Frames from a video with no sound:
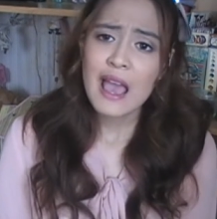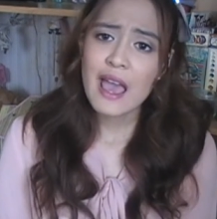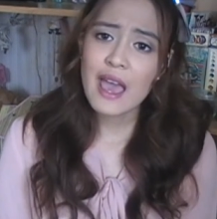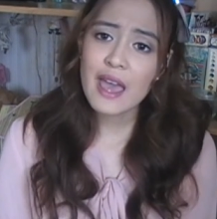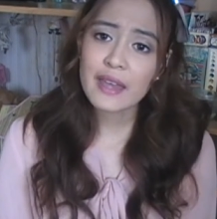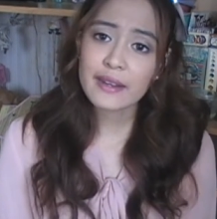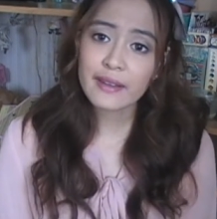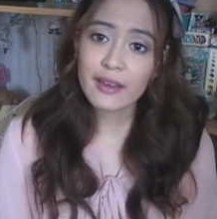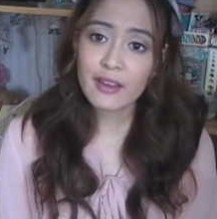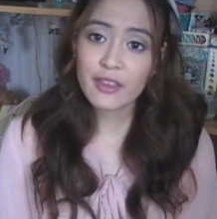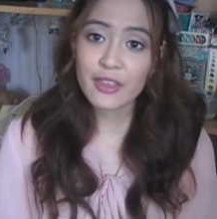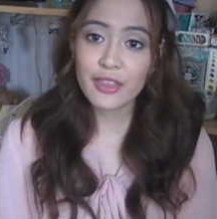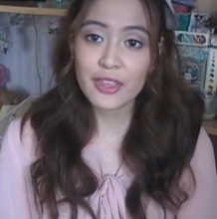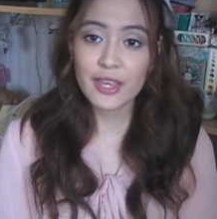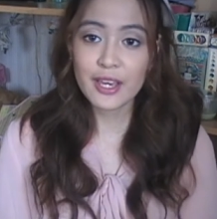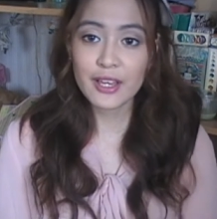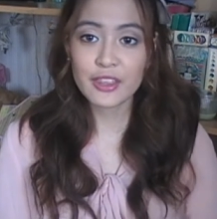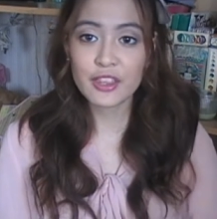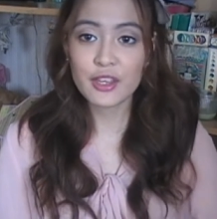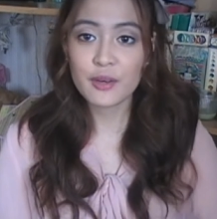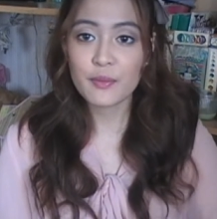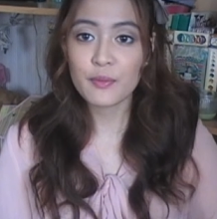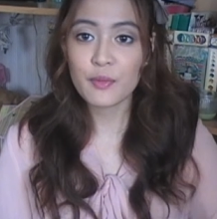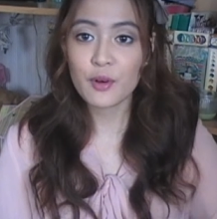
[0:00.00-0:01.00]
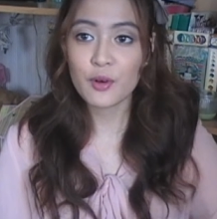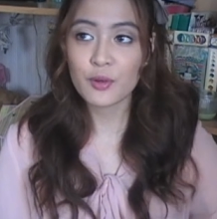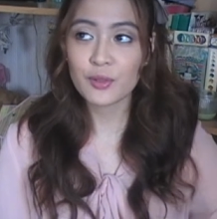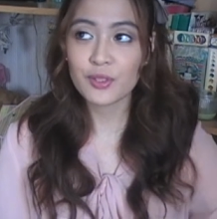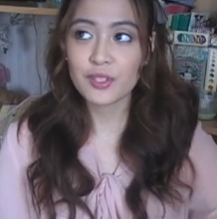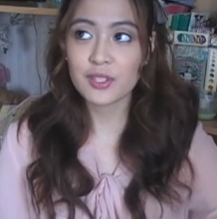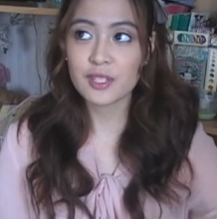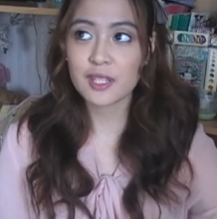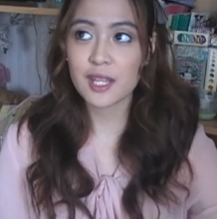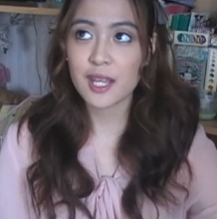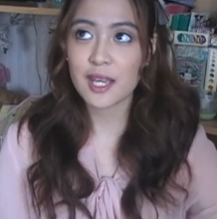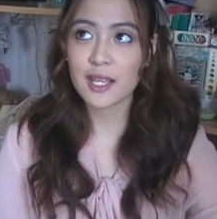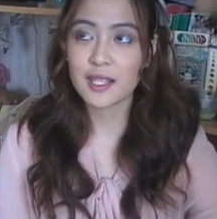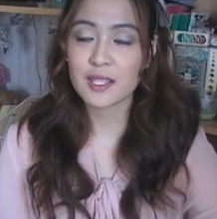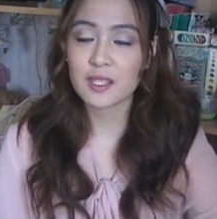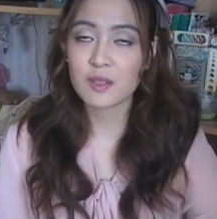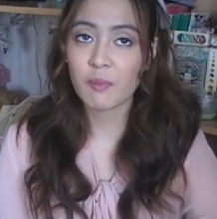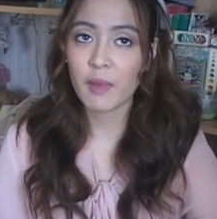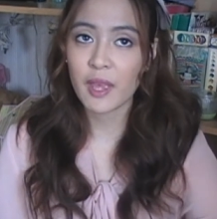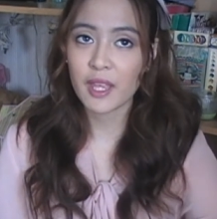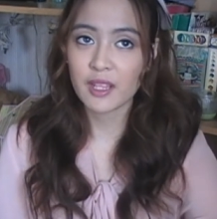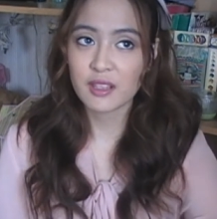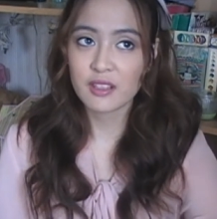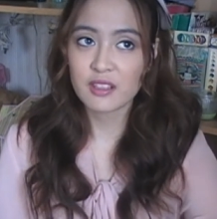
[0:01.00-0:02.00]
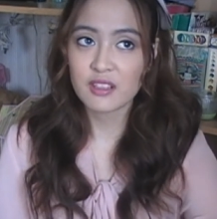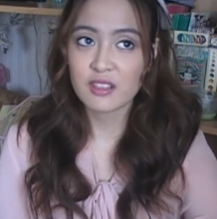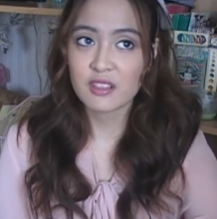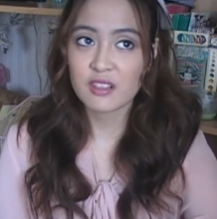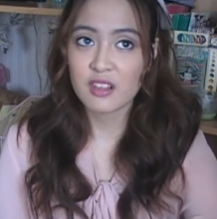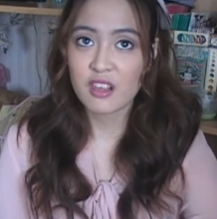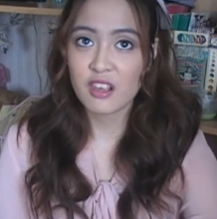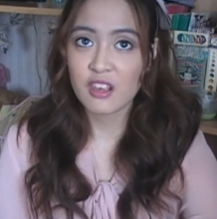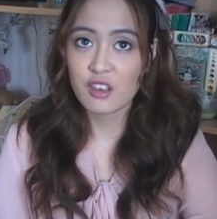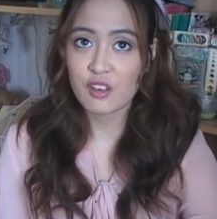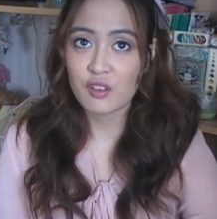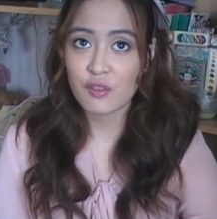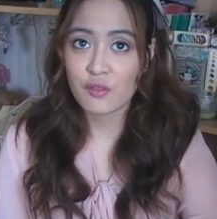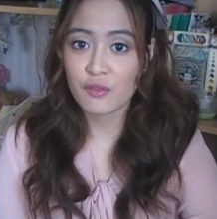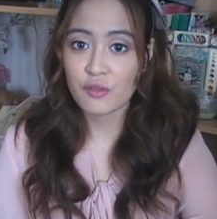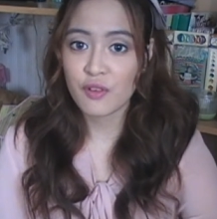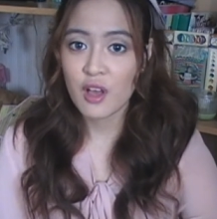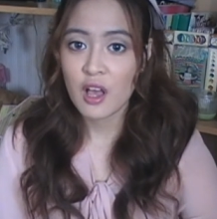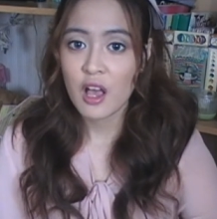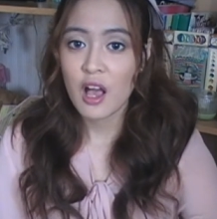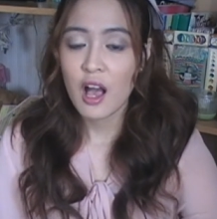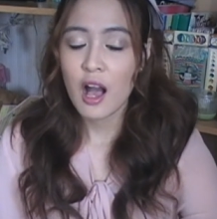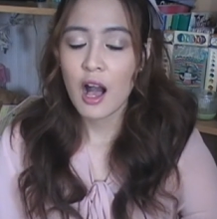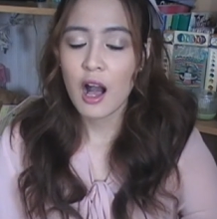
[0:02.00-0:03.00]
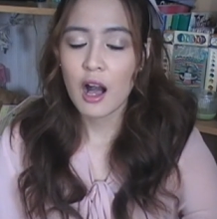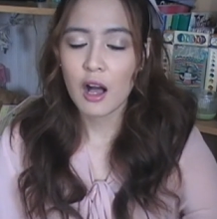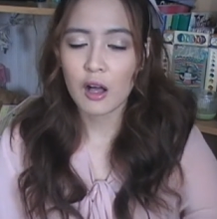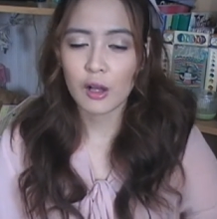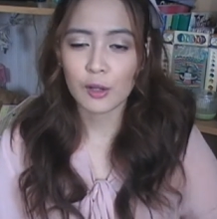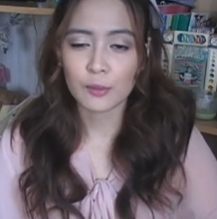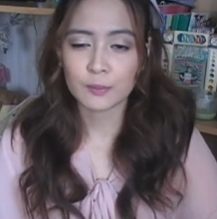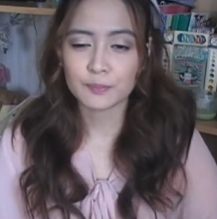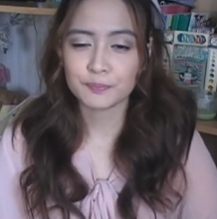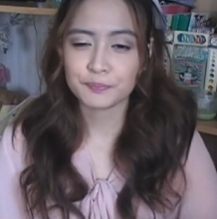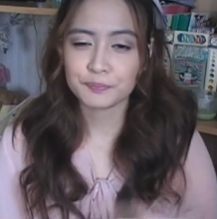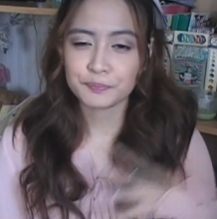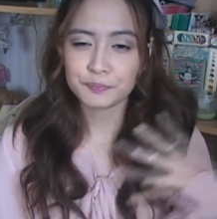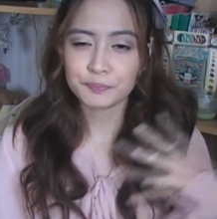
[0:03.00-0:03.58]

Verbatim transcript: And I think the most expensive um,